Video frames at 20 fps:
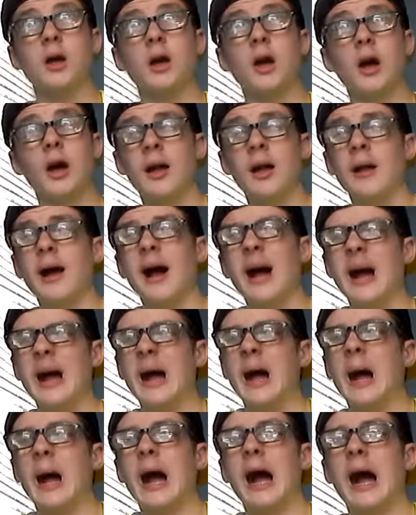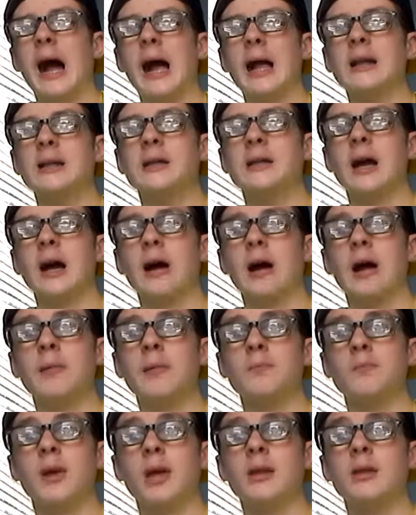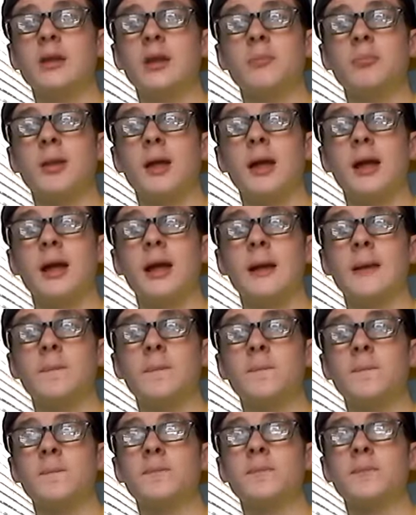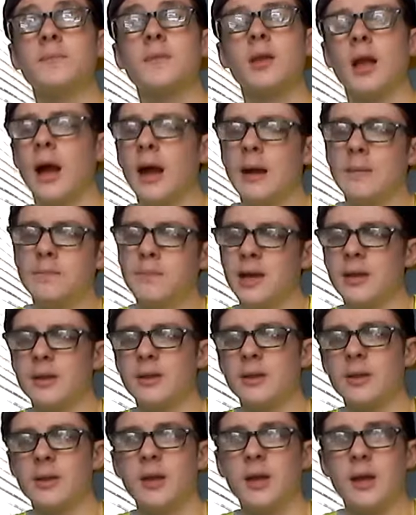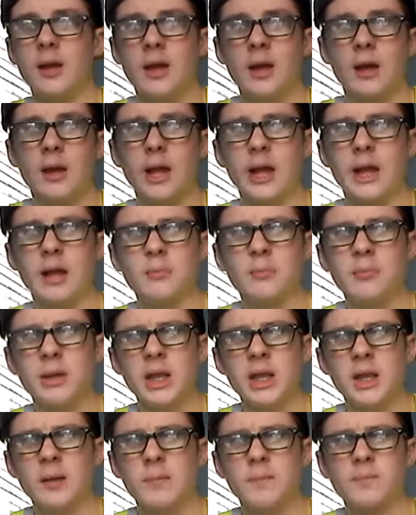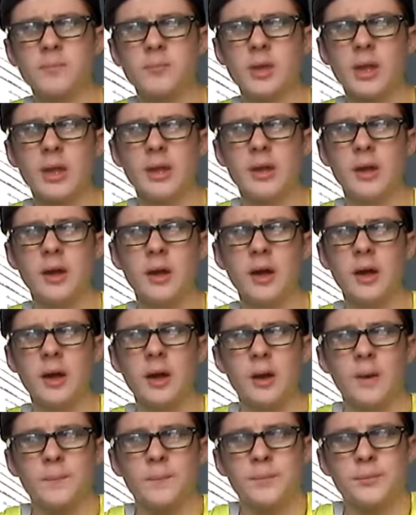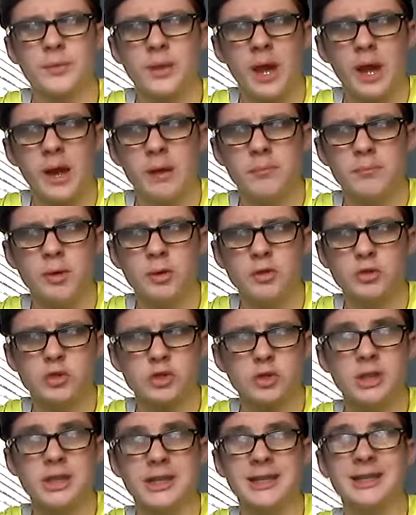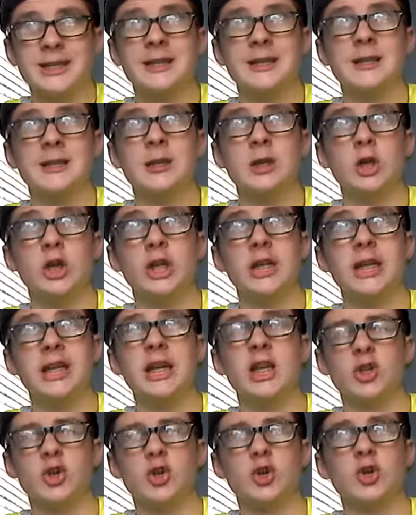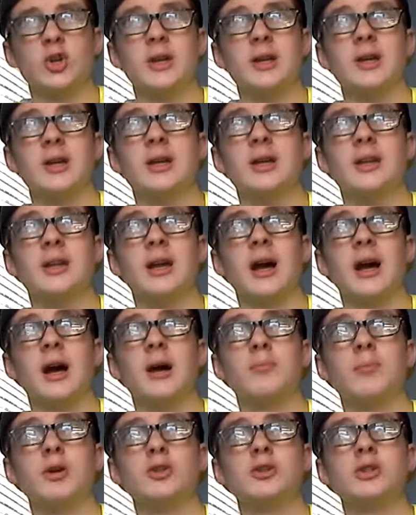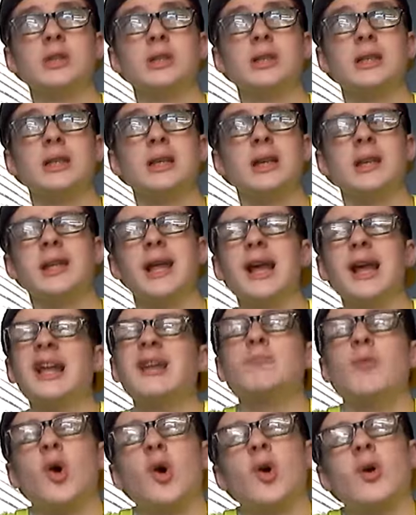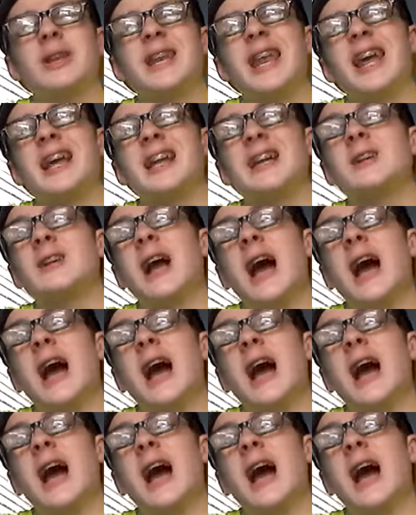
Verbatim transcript: I I I mainly play. I mainly like me. Um, I'm mostly either. I'm mostly they mo- they